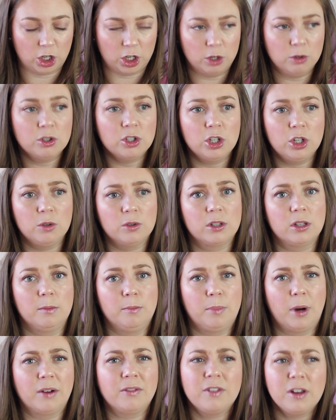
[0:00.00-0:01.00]
I used to use the
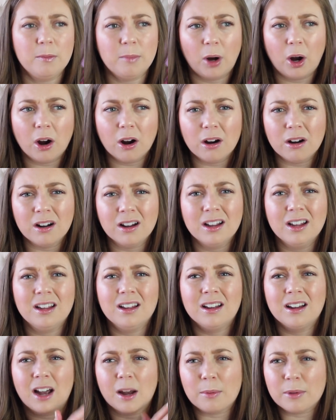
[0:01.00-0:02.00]
Buffy Bar,
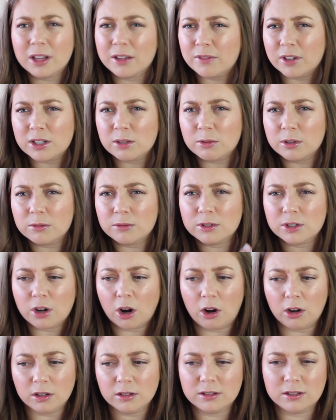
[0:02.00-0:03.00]
I believe that's what it was
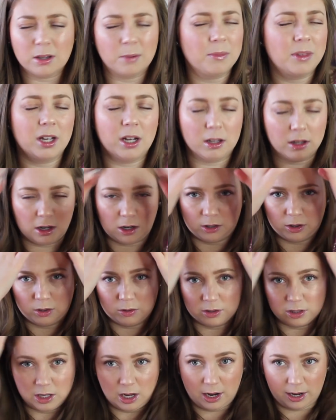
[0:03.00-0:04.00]
called, something along
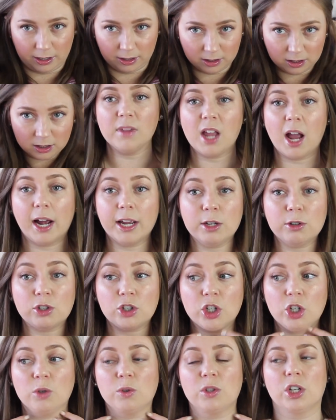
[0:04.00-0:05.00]
those lines. I
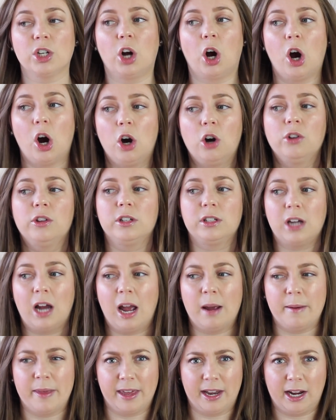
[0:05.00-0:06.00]
used to use it all the
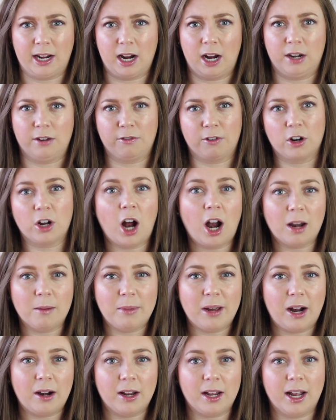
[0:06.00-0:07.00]
time, and then I kind of forgot
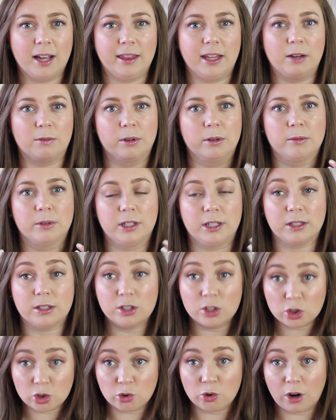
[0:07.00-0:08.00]
about it, and they re-released
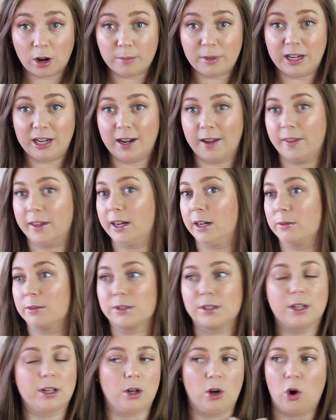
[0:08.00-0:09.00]
Scrubby, and then I
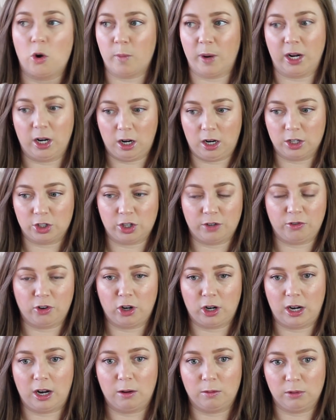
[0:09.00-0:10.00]
was like, oh my gosh, I
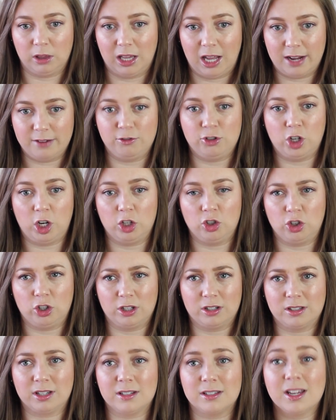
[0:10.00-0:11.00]
forgot how life-changing
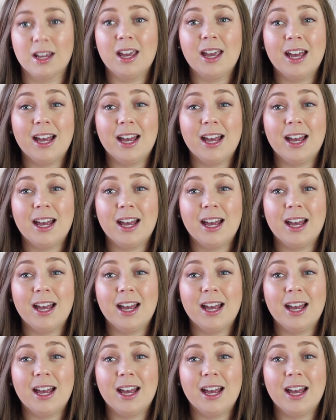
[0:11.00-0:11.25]
this is.